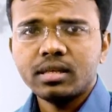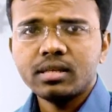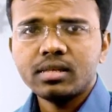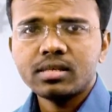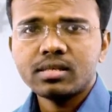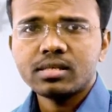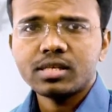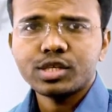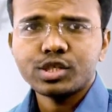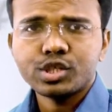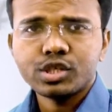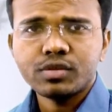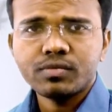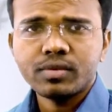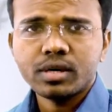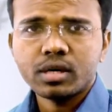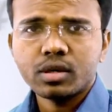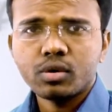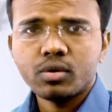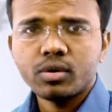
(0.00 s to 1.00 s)
In this session,
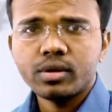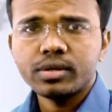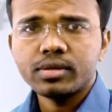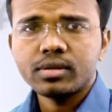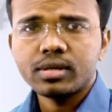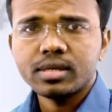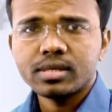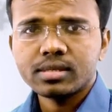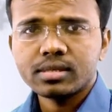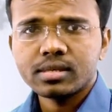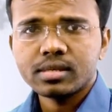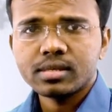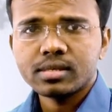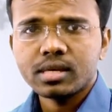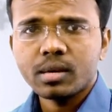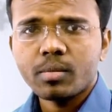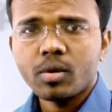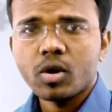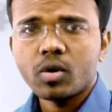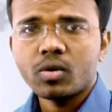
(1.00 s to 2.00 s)
we are going to discuss
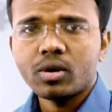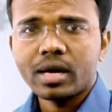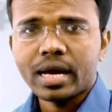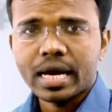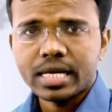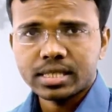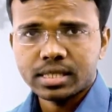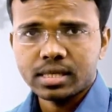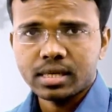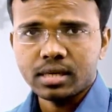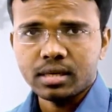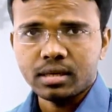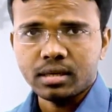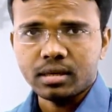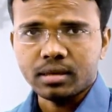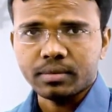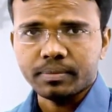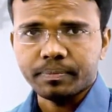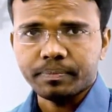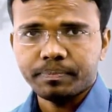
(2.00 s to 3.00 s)
about national
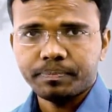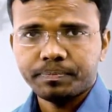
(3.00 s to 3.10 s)
income.